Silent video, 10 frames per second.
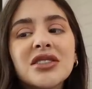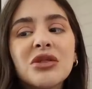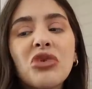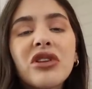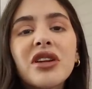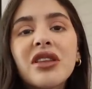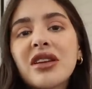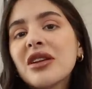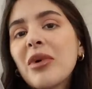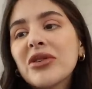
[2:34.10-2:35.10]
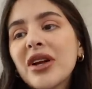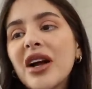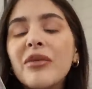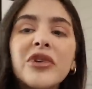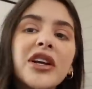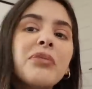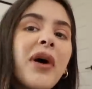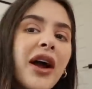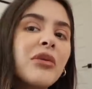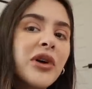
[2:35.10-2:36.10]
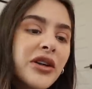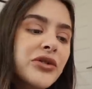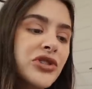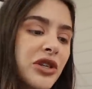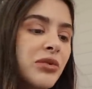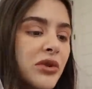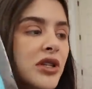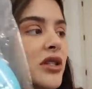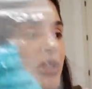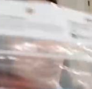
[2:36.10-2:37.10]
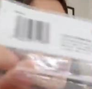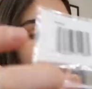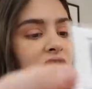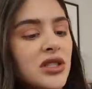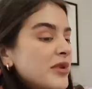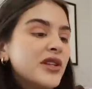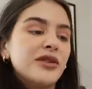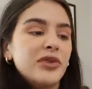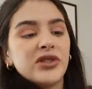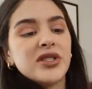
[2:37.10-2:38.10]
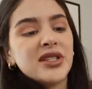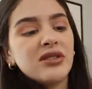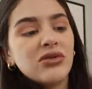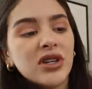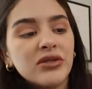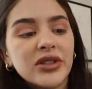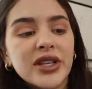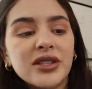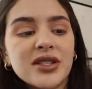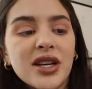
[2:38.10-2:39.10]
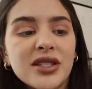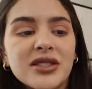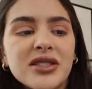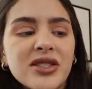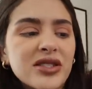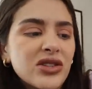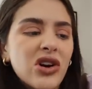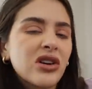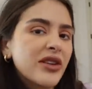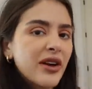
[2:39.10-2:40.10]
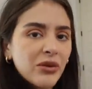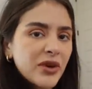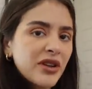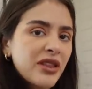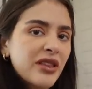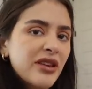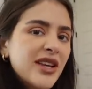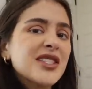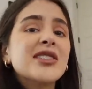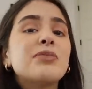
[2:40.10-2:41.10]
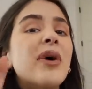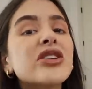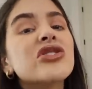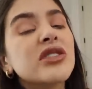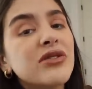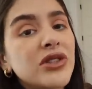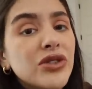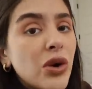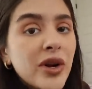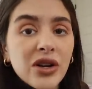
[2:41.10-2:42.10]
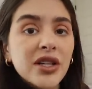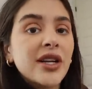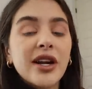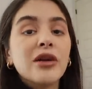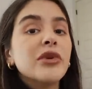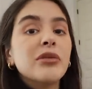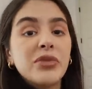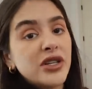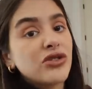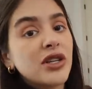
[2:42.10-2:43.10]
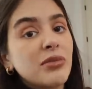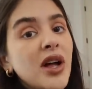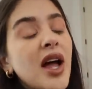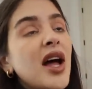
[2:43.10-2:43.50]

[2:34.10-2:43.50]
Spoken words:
the more that I think about that, I'm gonna pack my own shampoo and conditioner. Why be in the mercy of whatever they decided to stock that with? Especially if you're going on an Airbnb trip.